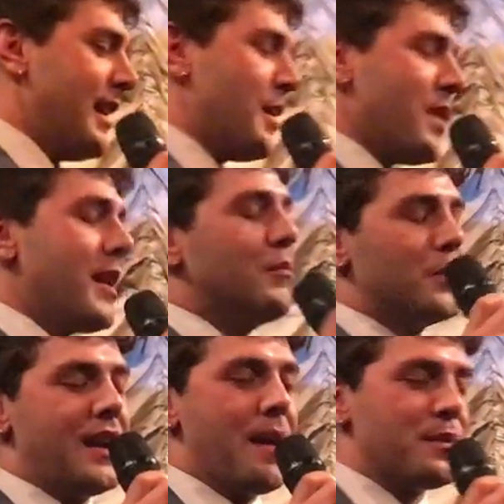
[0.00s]
anyway,
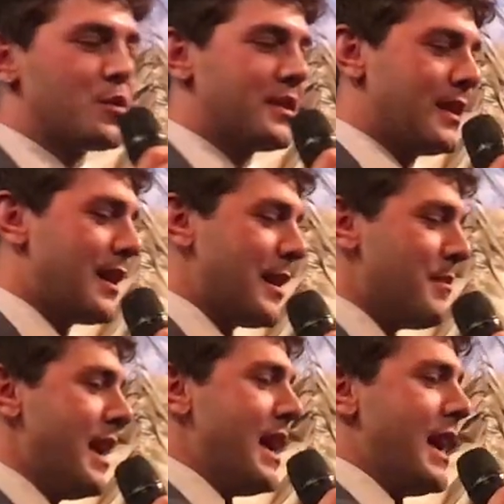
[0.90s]
it happens with time.
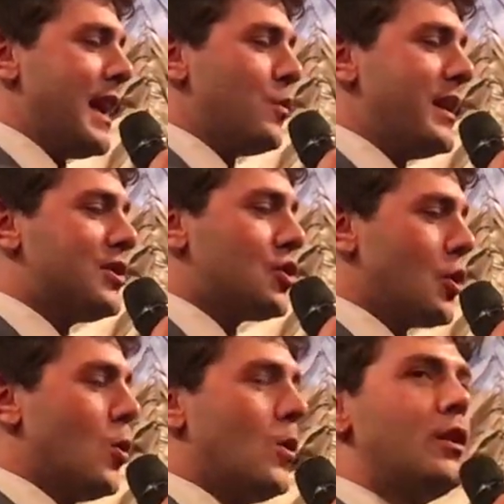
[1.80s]
And we
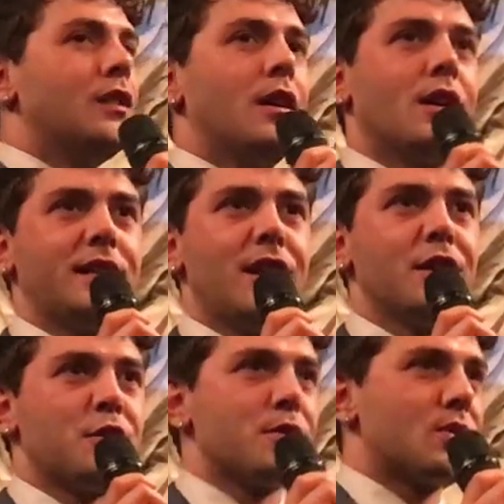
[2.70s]
stole Holly
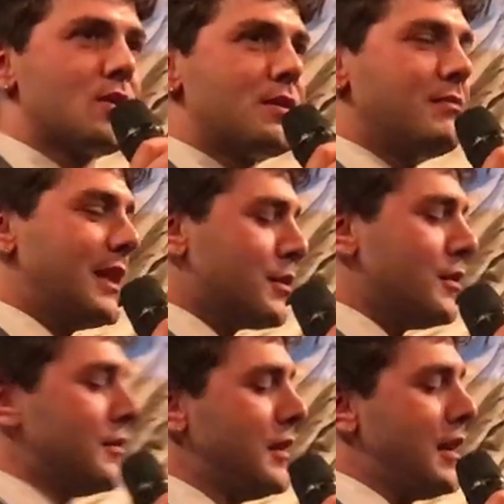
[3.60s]
Hunter's
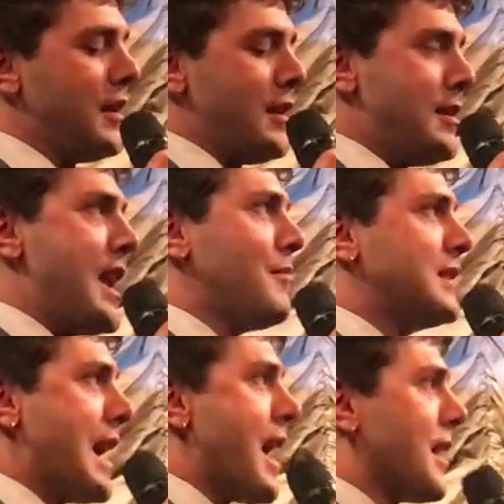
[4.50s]
little name
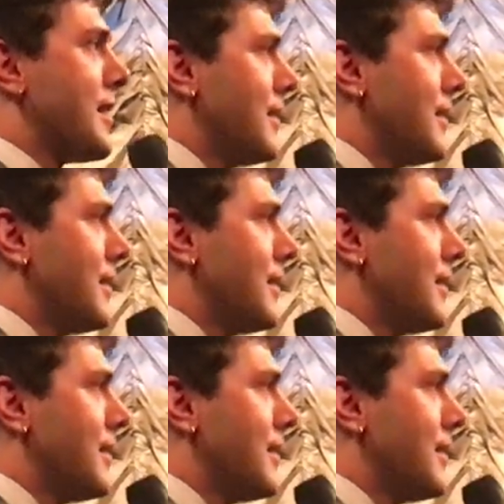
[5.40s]
tag